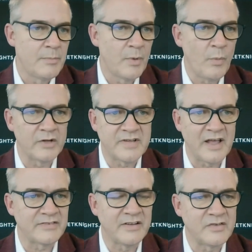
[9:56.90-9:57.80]
they've been well
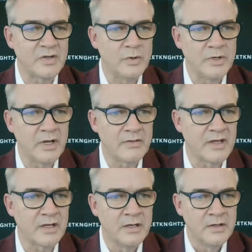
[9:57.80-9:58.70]
tested too. And I
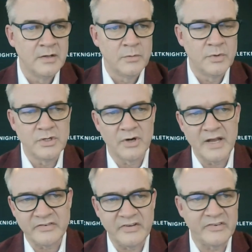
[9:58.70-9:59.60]
think when you're
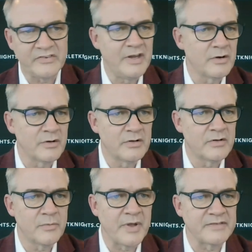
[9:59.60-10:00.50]
ACC or
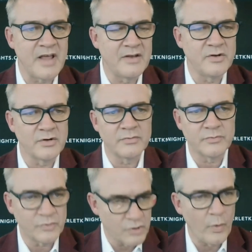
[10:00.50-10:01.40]
Big Ten,
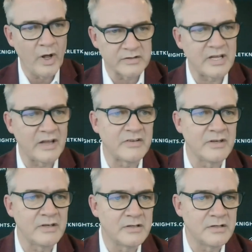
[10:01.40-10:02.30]
you're you're well
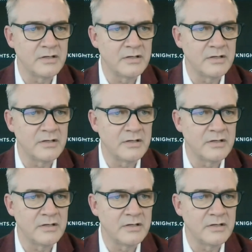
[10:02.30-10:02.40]
tested,